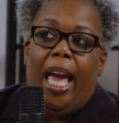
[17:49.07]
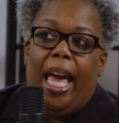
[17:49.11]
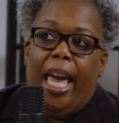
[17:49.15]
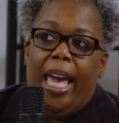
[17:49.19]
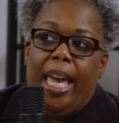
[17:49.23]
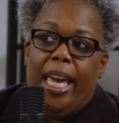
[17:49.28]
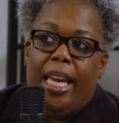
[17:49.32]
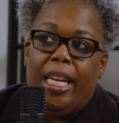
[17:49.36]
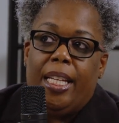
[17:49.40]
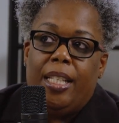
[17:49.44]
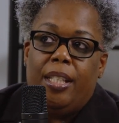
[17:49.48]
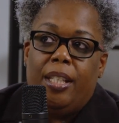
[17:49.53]

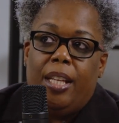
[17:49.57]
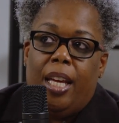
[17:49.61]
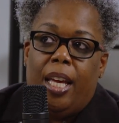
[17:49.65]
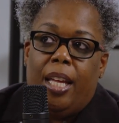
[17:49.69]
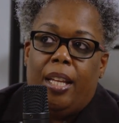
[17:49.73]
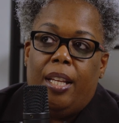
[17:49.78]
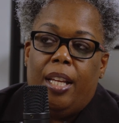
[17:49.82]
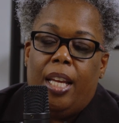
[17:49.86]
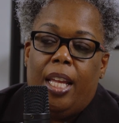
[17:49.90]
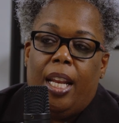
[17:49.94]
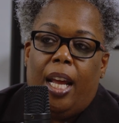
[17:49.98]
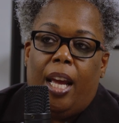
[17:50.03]
And
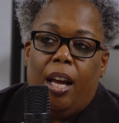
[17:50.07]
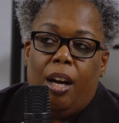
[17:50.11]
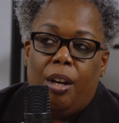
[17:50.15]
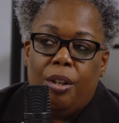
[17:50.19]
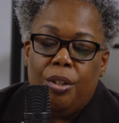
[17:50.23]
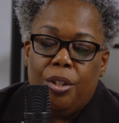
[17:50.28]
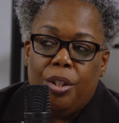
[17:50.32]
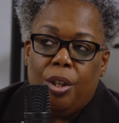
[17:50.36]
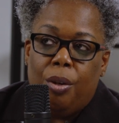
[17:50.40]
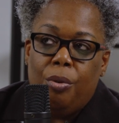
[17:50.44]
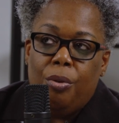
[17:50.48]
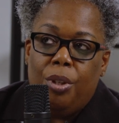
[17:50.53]
I
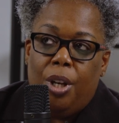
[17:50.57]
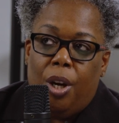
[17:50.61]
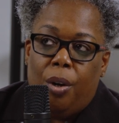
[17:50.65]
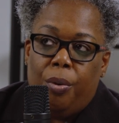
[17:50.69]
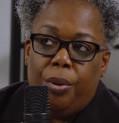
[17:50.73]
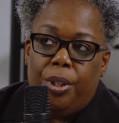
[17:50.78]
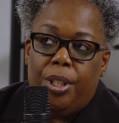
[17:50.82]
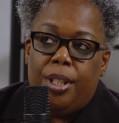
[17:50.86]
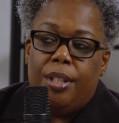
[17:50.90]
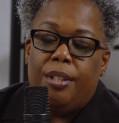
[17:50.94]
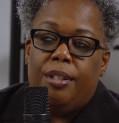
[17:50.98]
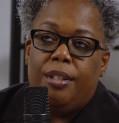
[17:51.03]
also
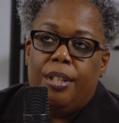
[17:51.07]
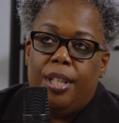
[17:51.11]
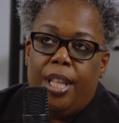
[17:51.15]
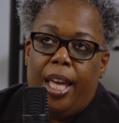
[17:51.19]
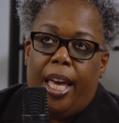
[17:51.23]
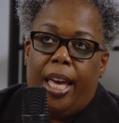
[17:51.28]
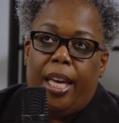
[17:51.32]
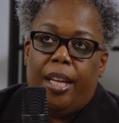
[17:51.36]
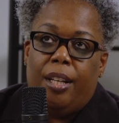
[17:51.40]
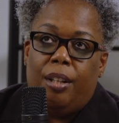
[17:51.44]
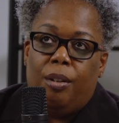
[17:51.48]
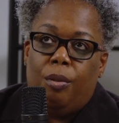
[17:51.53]
noticed
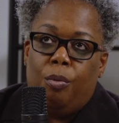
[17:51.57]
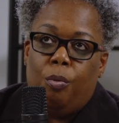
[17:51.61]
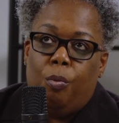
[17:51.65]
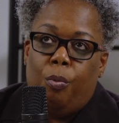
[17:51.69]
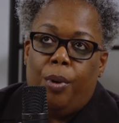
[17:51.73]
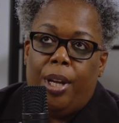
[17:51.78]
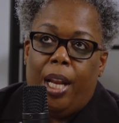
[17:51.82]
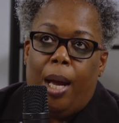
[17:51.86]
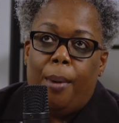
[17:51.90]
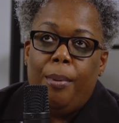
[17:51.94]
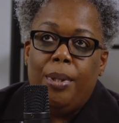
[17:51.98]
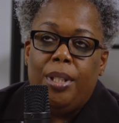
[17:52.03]
that
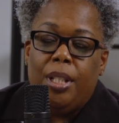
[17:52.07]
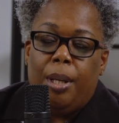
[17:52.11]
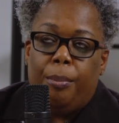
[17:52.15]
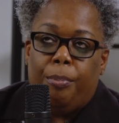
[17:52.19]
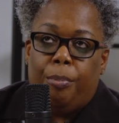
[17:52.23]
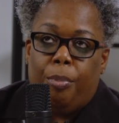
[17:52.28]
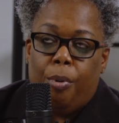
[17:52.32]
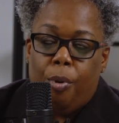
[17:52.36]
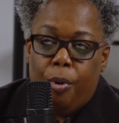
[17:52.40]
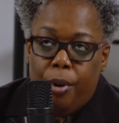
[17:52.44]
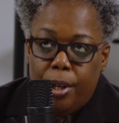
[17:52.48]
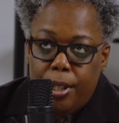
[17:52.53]
when I was a
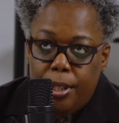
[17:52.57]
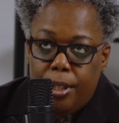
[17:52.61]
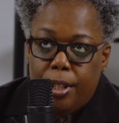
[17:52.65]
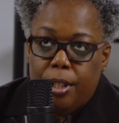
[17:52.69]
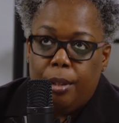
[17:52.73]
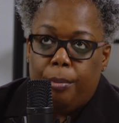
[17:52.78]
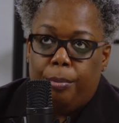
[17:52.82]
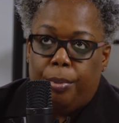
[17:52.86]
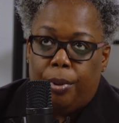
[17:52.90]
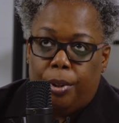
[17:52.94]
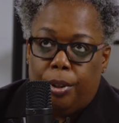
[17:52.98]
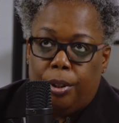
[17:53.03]

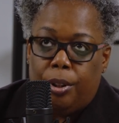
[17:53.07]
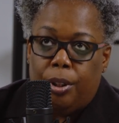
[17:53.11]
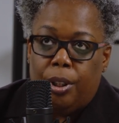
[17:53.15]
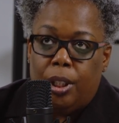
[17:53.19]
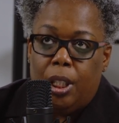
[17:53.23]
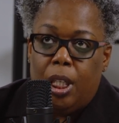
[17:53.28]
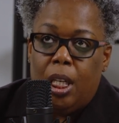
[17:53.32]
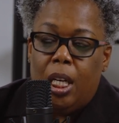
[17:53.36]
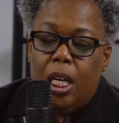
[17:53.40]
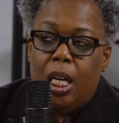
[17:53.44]
principal,